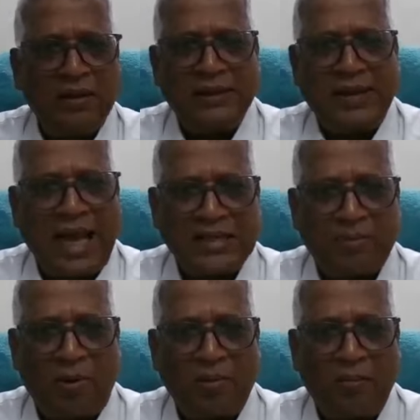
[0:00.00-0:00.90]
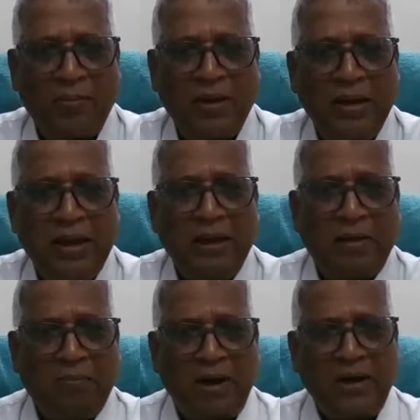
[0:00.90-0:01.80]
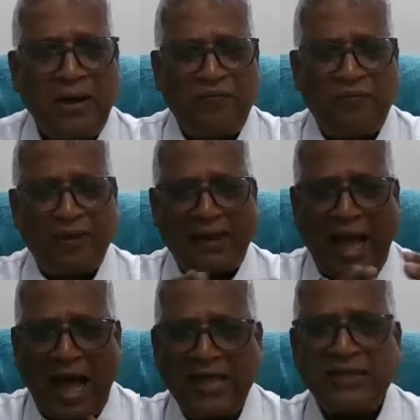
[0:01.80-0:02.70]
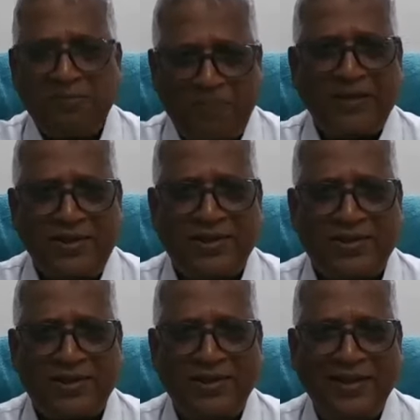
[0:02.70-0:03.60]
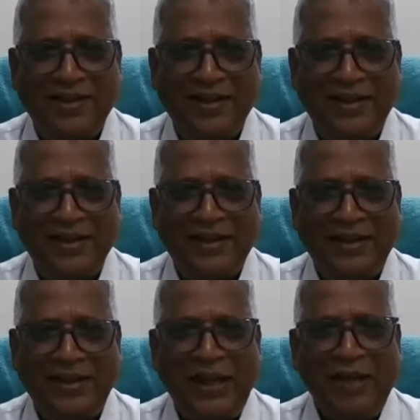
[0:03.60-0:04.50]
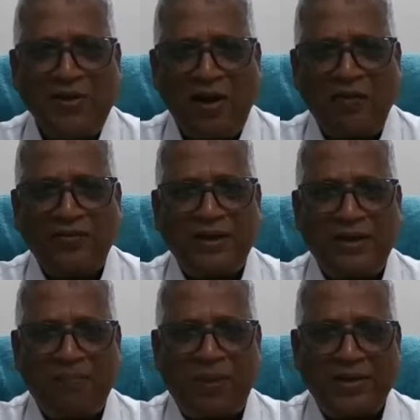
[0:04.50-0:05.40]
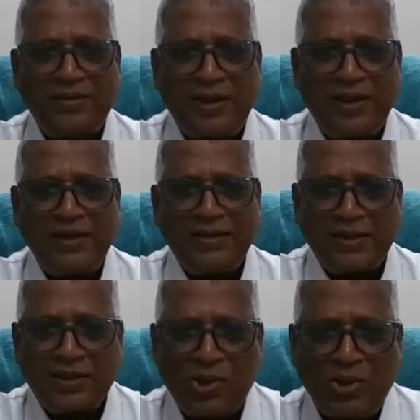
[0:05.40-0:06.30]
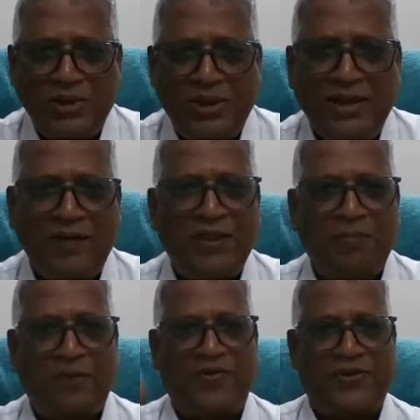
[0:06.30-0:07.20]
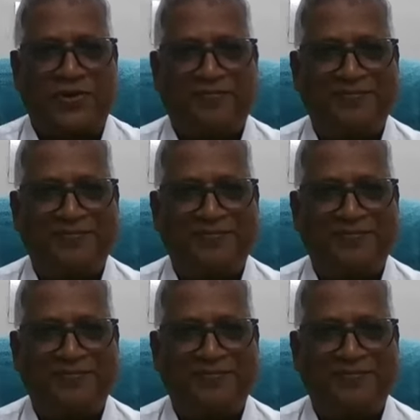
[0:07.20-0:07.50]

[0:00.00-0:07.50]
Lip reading: the caste problem. But if caste persists, even after the person is dissociated with the profession